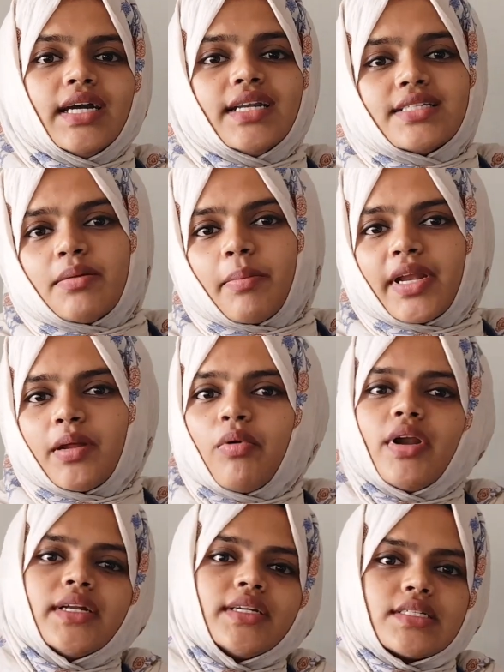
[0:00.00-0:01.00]
It is a
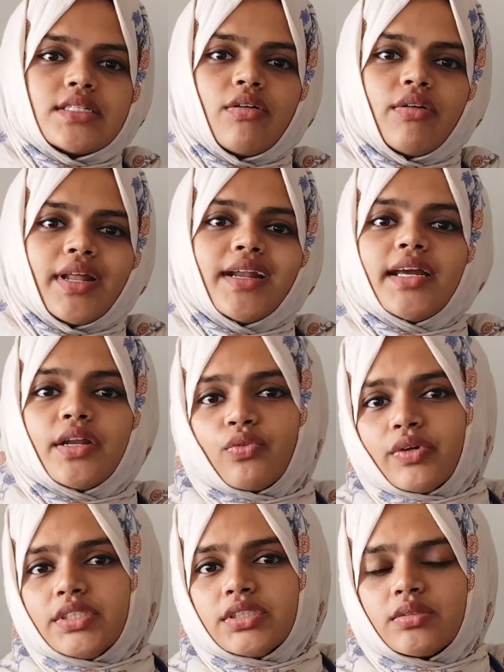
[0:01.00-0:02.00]
metabolic disorder
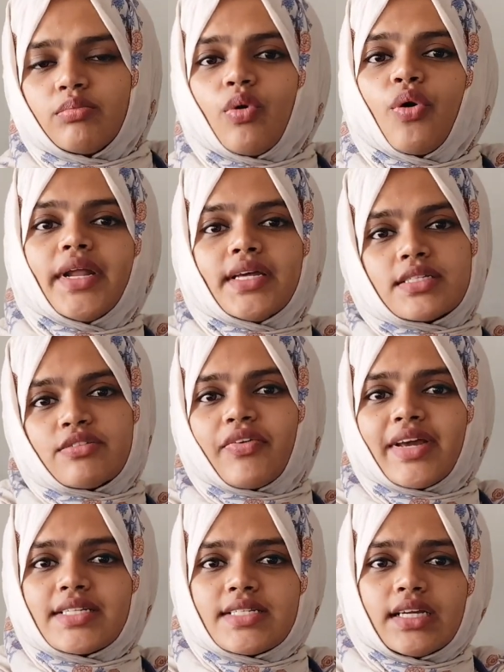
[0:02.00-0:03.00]
in which body is
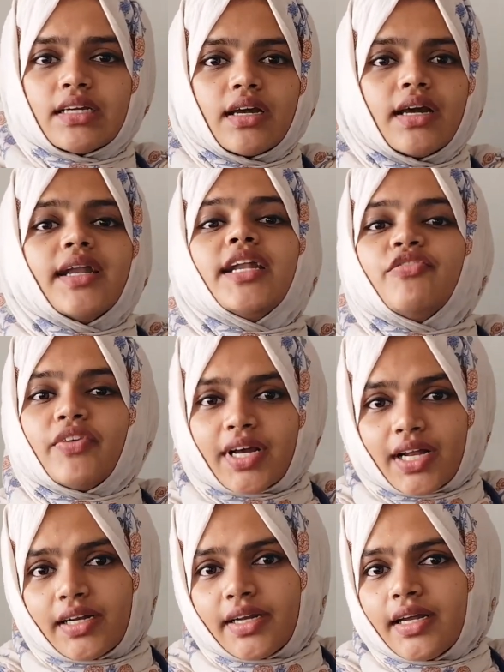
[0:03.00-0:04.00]
facing
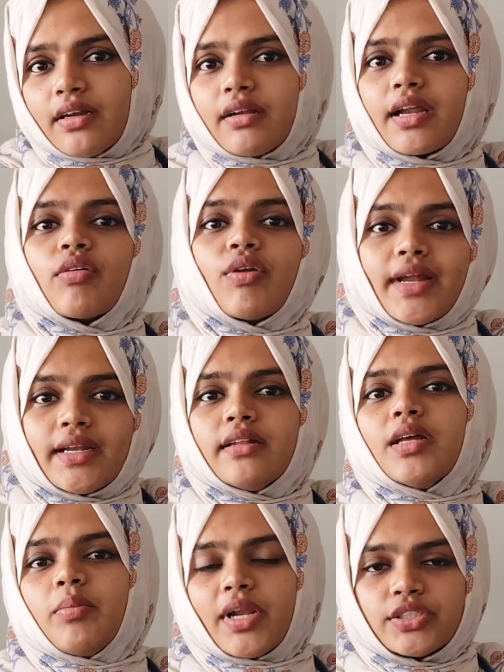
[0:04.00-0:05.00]
difficulty in
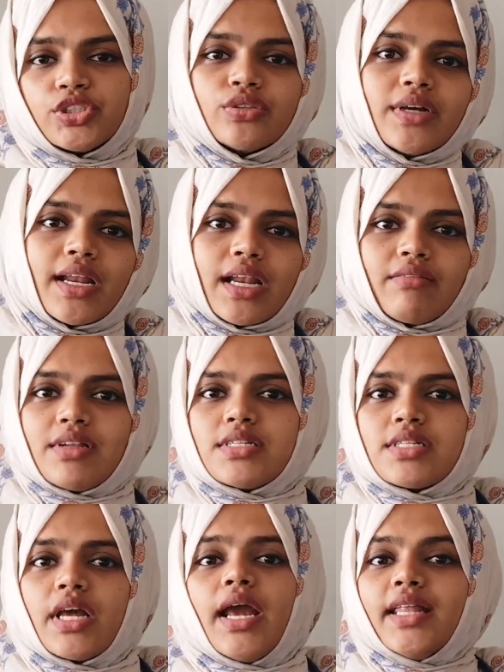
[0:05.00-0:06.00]
regulating the blood sugar
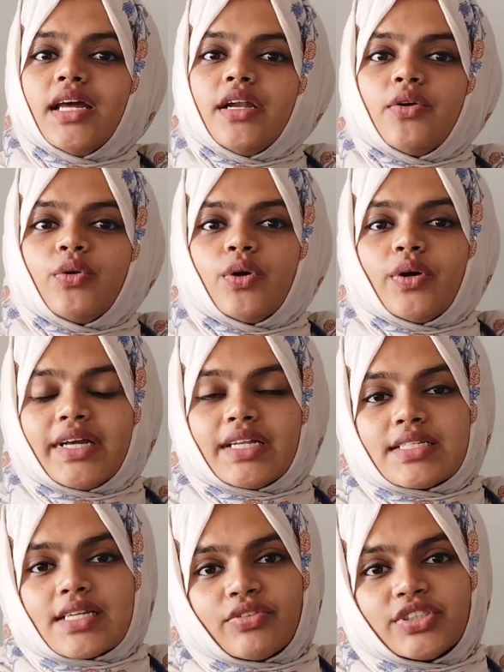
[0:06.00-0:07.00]
levels, either due to
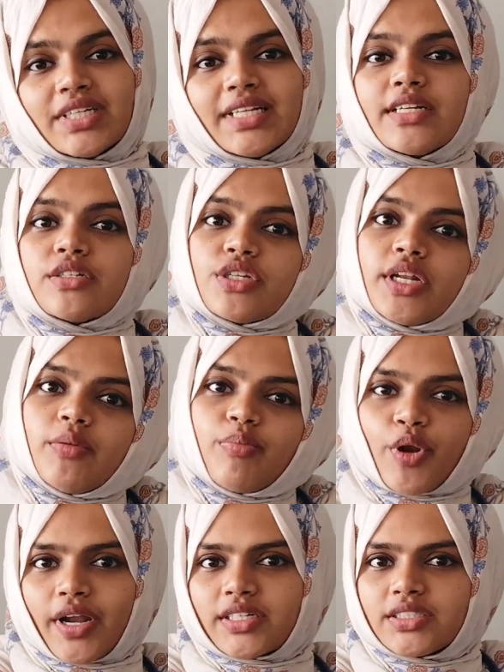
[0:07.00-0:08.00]
insufficient insulin
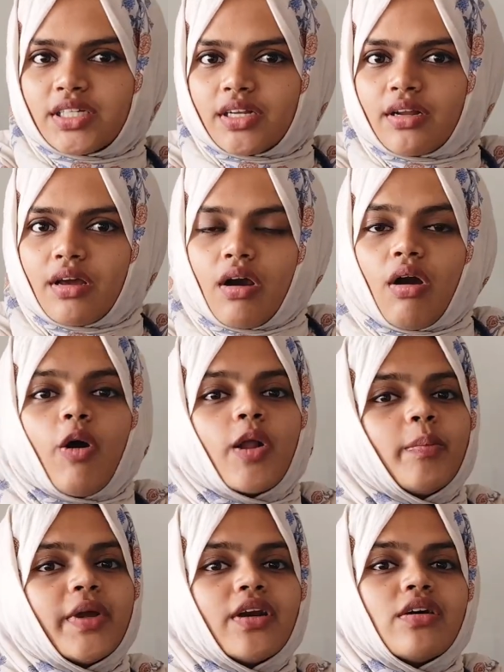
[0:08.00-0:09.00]
production
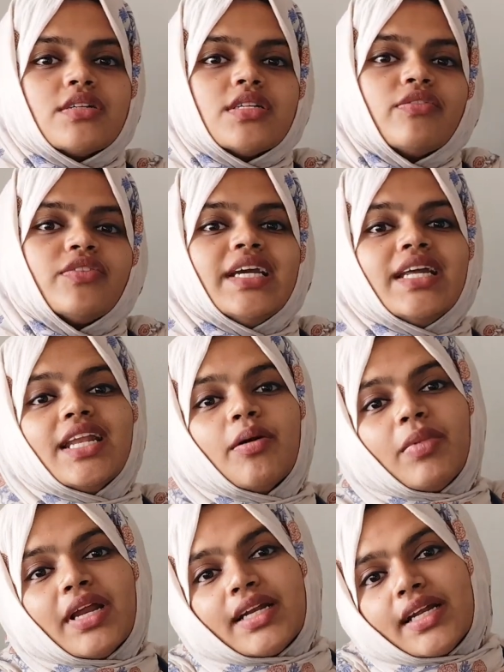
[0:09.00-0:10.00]
or because of the
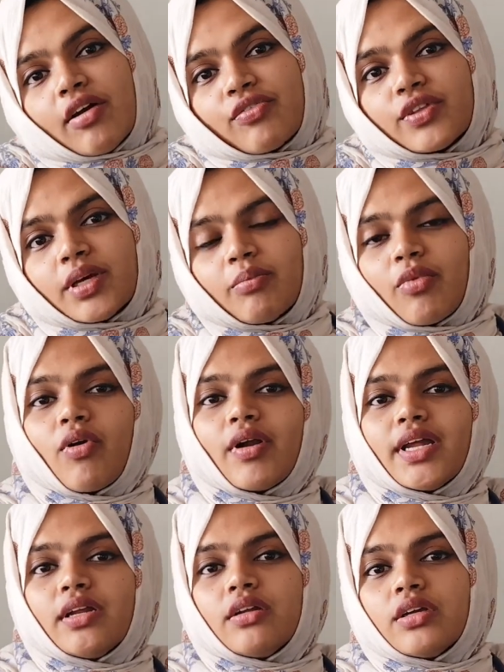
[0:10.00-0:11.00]
inability of the
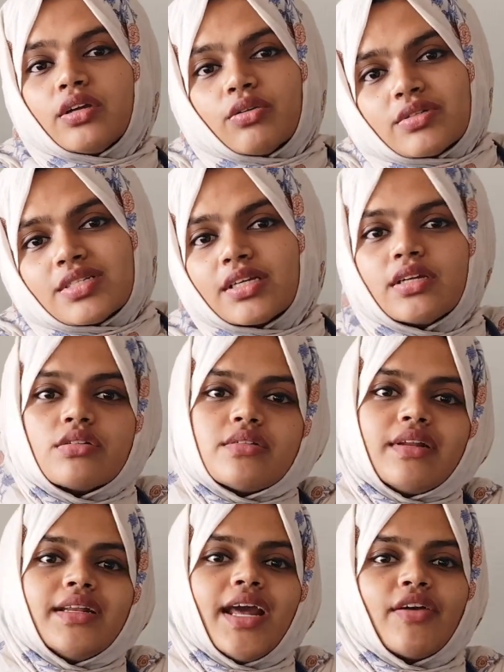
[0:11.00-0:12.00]
body to use
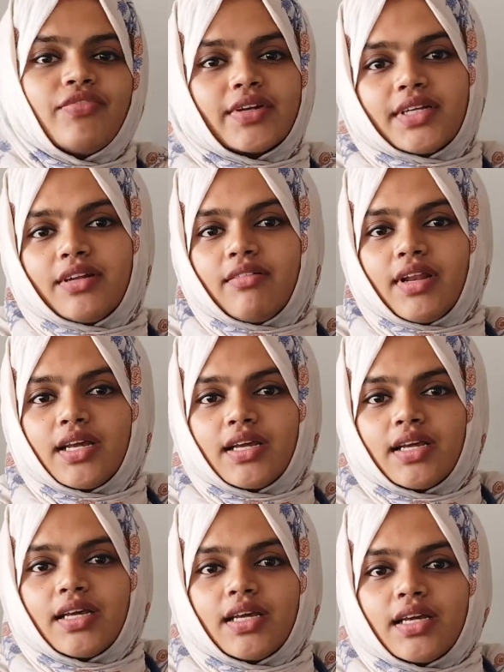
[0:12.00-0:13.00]
insulin effectively.
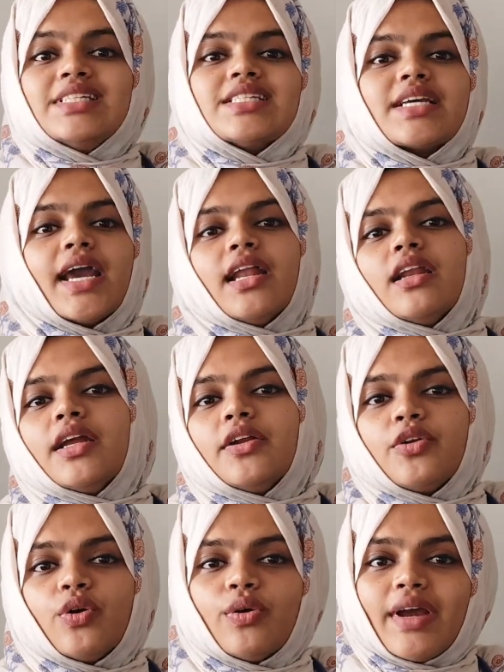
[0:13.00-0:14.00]
This can
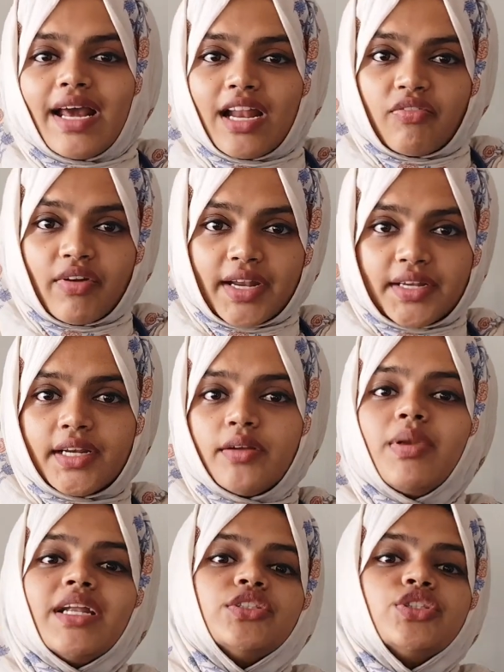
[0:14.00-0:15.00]
lead to
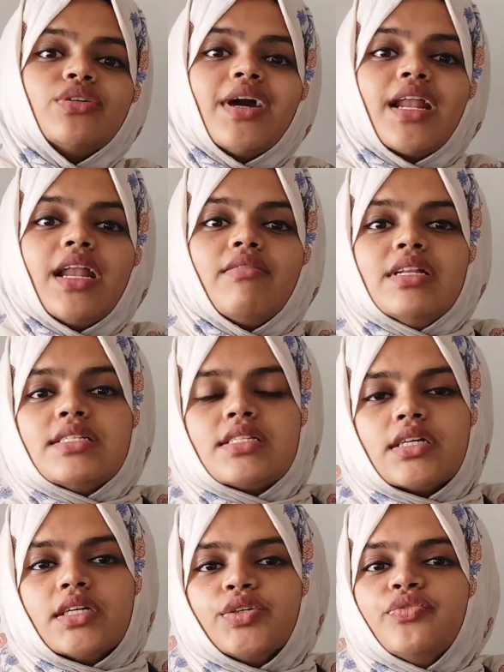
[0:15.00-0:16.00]
elevated blood sugar
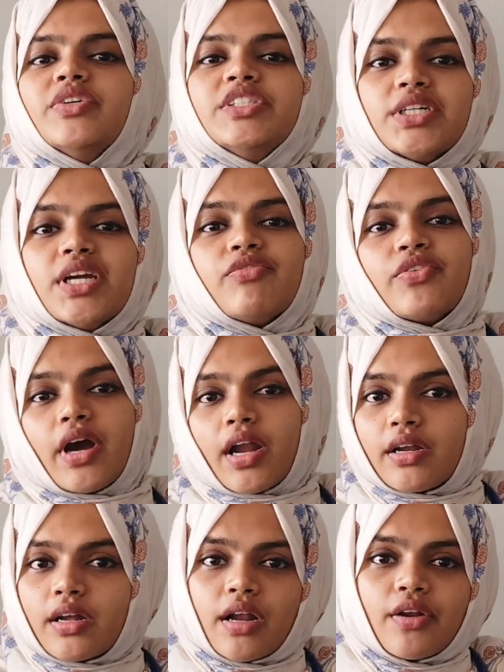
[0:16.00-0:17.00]
levels, which if
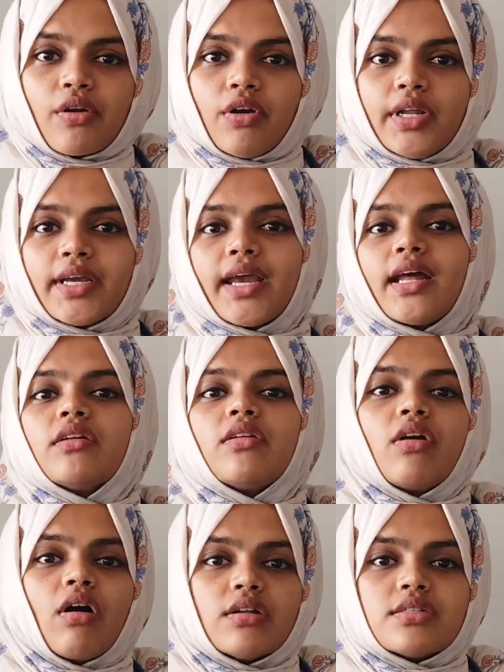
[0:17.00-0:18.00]
uncontrolled can
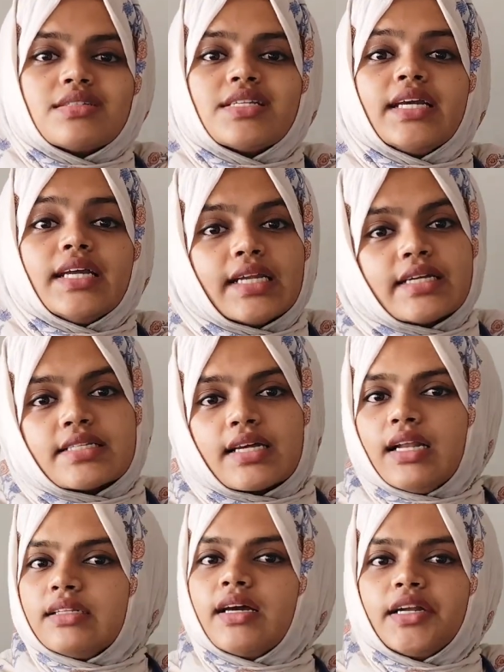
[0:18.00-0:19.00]
cause
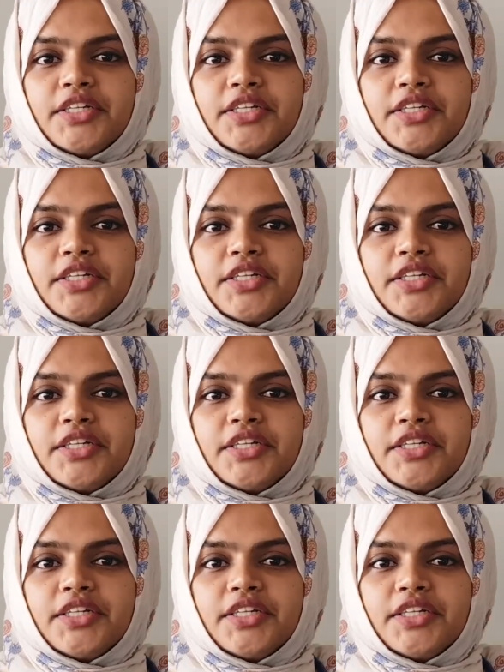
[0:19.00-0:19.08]
serious health